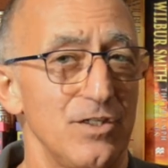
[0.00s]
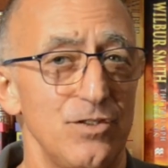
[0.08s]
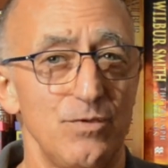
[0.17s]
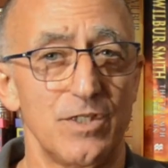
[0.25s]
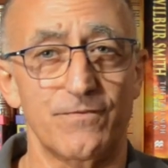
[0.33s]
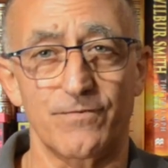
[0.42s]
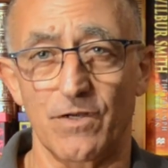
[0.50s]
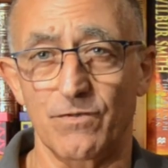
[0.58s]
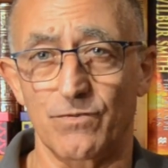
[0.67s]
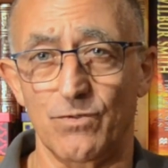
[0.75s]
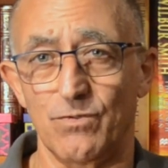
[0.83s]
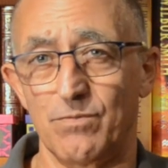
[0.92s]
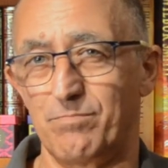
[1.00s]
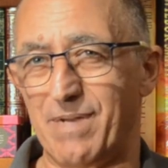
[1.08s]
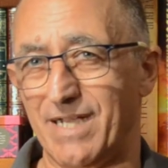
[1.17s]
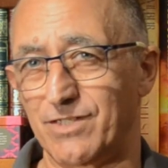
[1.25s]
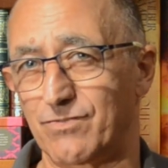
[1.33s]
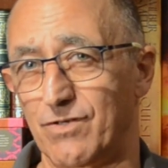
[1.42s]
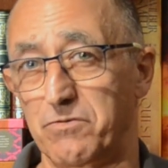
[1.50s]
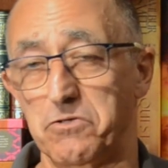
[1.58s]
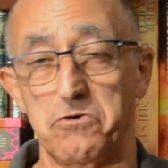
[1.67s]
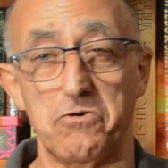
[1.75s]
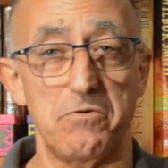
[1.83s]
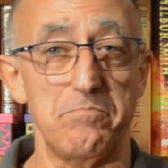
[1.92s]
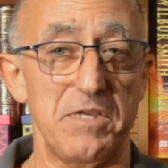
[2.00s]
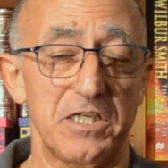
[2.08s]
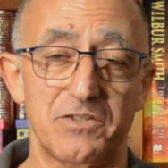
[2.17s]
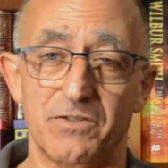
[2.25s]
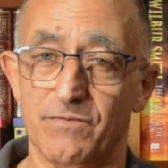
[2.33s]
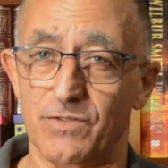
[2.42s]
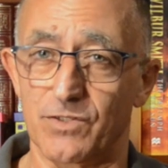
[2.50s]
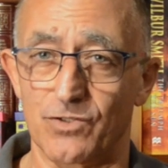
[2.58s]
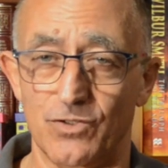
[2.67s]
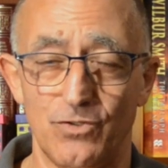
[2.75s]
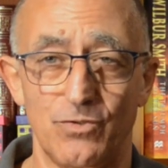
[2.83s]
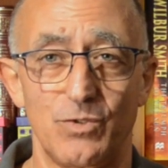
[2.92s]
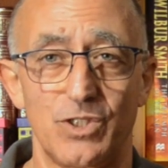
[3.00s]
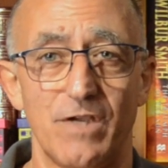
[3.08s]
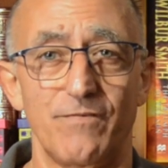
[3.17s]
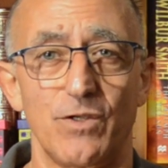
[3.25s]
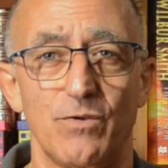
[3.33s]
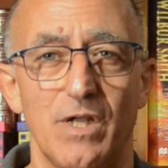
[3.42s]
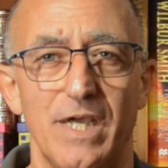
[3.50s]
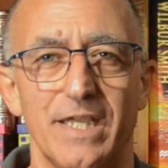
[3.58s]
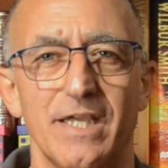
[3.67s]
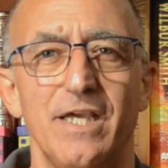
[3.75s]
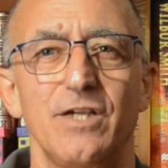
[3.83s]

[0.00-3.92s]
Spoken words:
Do this front crawl, backstroke, or a mixture of the two, whichever you like,